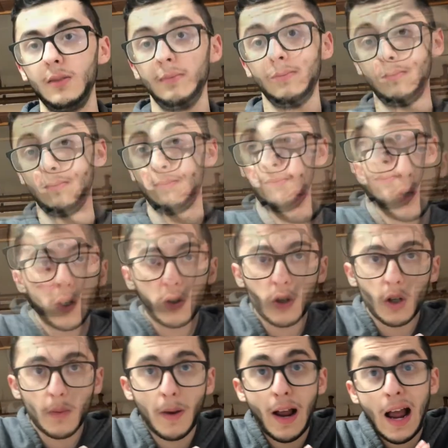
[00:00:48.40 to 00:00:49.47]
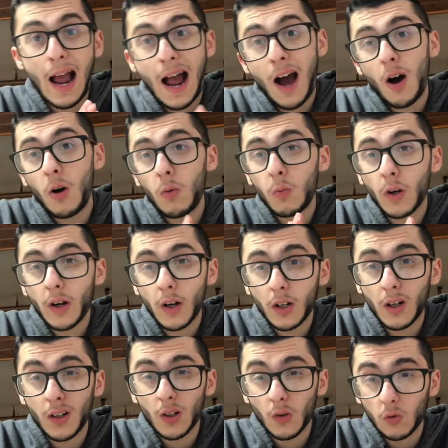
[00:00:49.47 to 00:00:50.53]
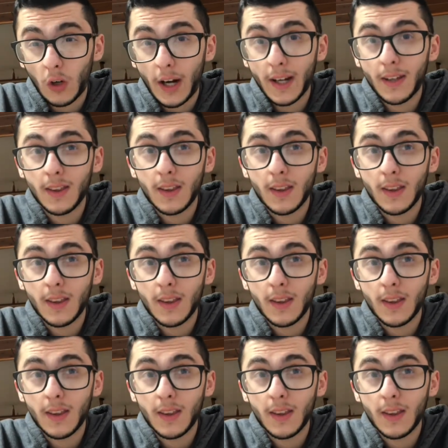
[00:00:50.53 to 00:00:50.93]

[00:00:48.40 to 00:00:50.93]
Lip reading: Next up, we're going to talk about how we're going to rank